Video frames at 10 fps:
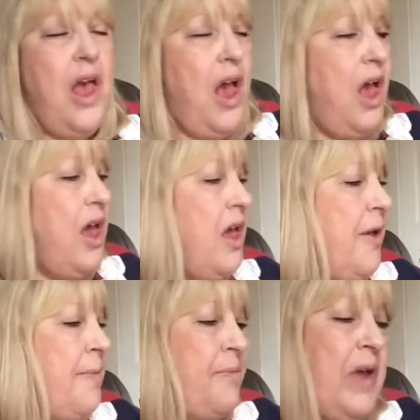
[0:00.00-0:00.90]

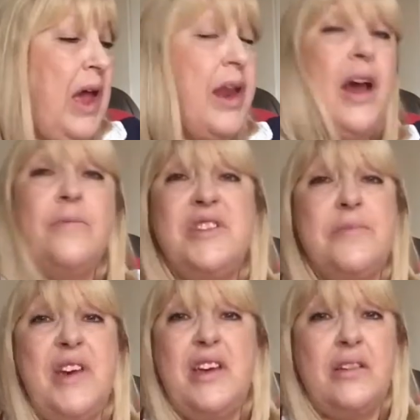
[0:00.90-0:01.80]
And I'm
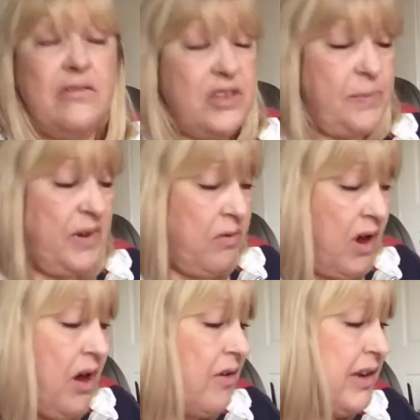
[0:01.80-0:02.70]
smitten, to be
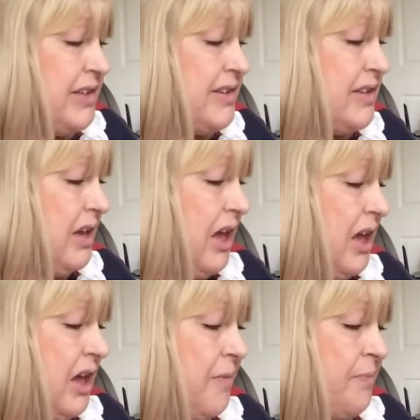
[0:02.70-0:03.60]
quite honest.
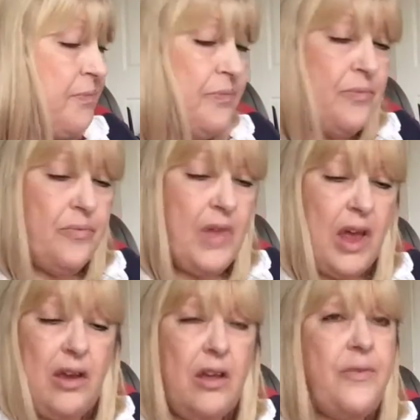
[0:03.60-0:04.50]
I
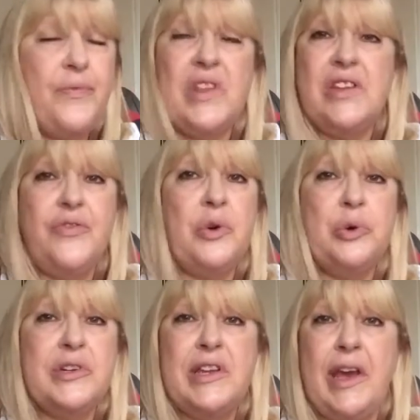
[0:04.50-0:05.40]
love this
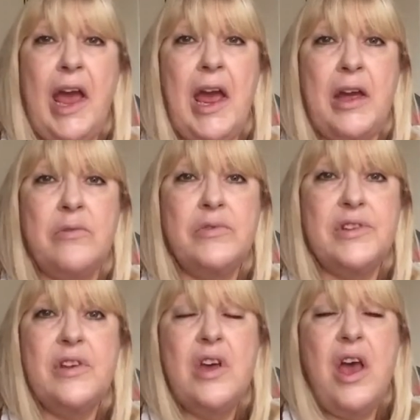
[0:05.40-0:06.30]
40 count.